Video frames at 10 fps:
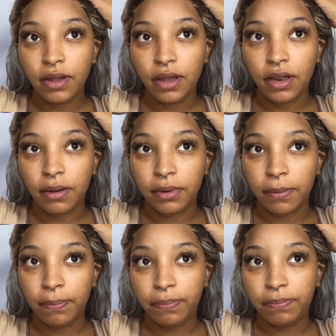And I'm going
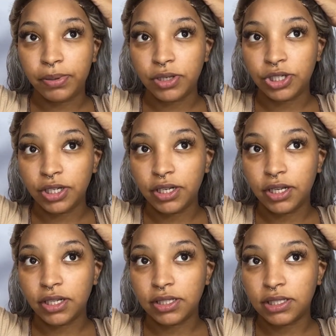to push it
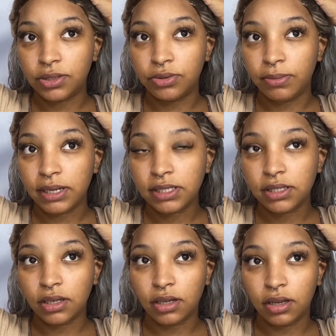into my
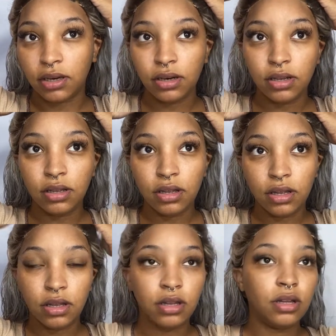skin,
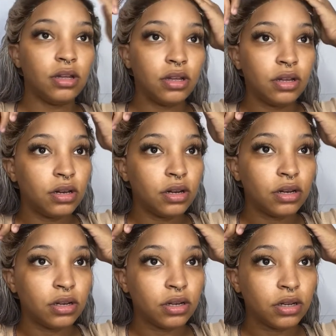
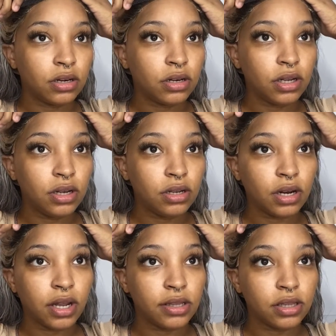literally
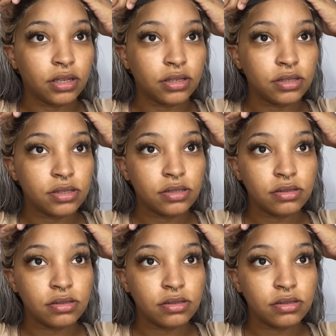like this